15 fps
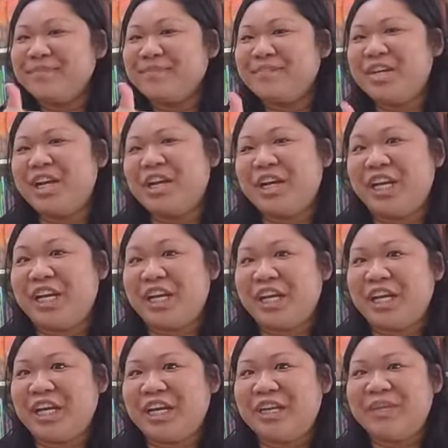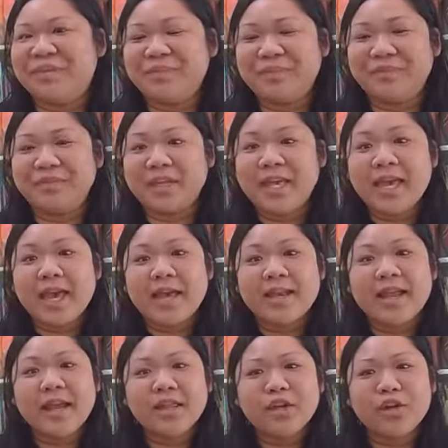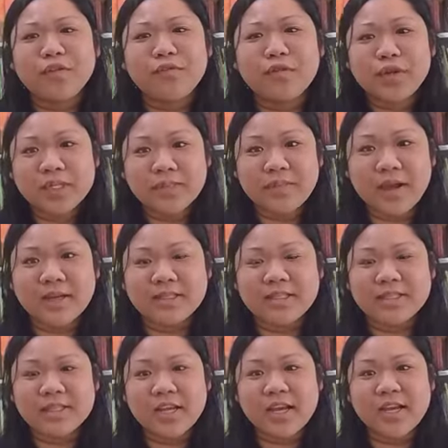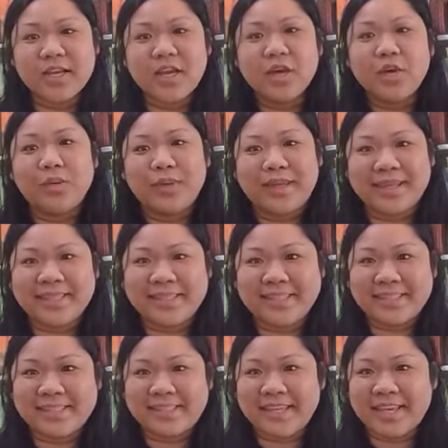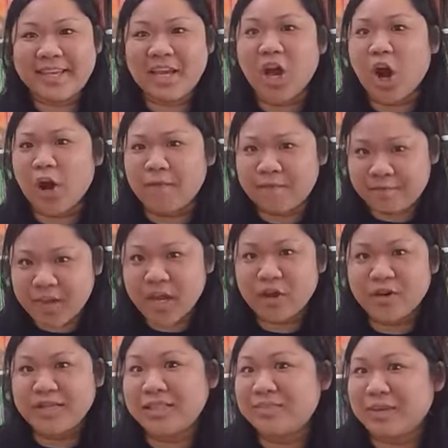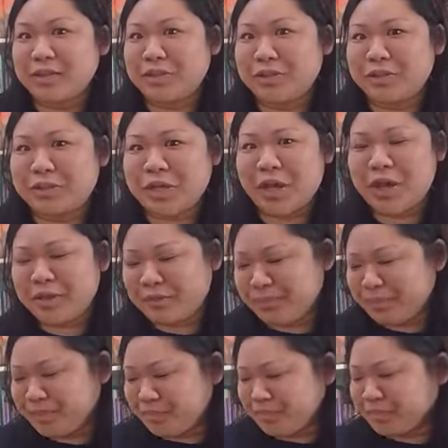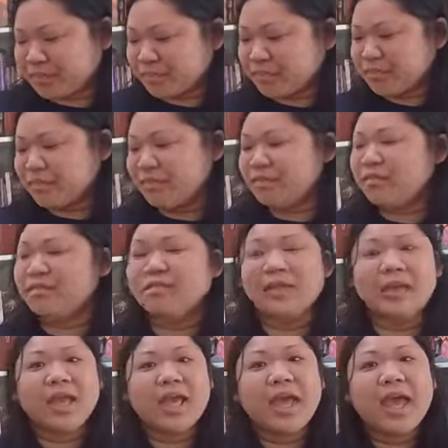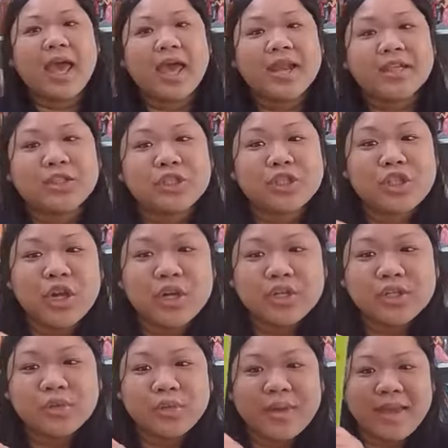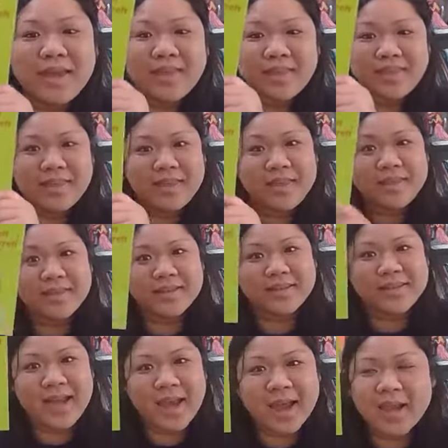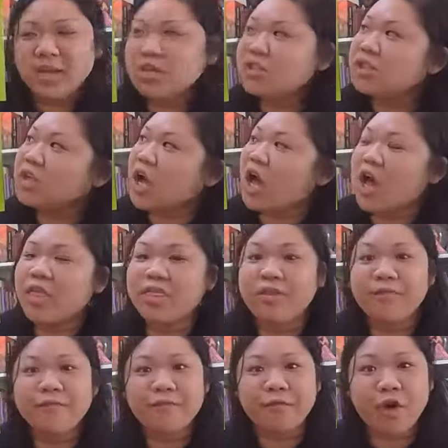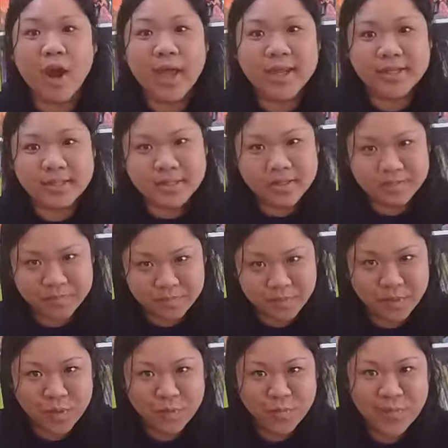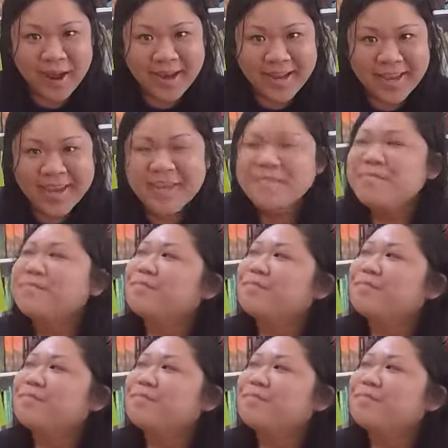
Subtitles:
Very good. And now that our voice box is on, we get to sing our very special song. And it starts with the titles on the front. Ready?